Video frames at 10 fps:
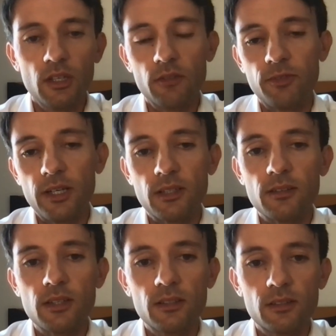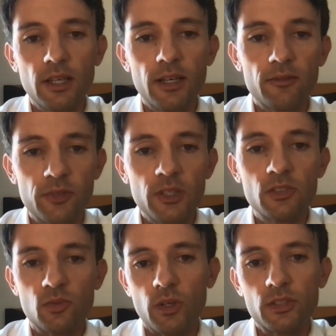in fact, I think that
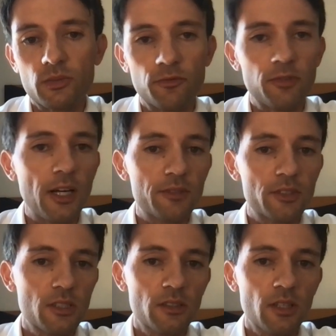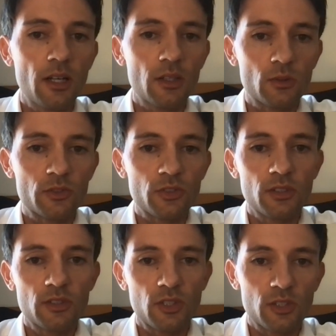fees raise from $5 to $10,
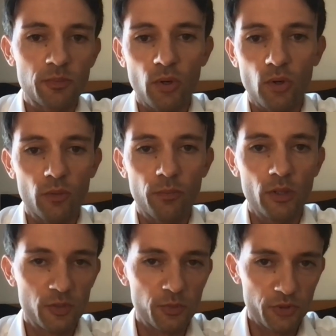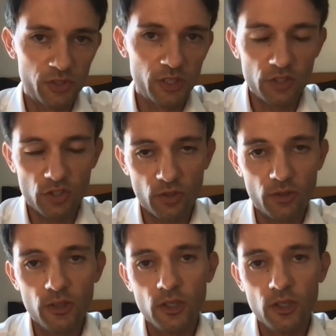and it says per principal signature,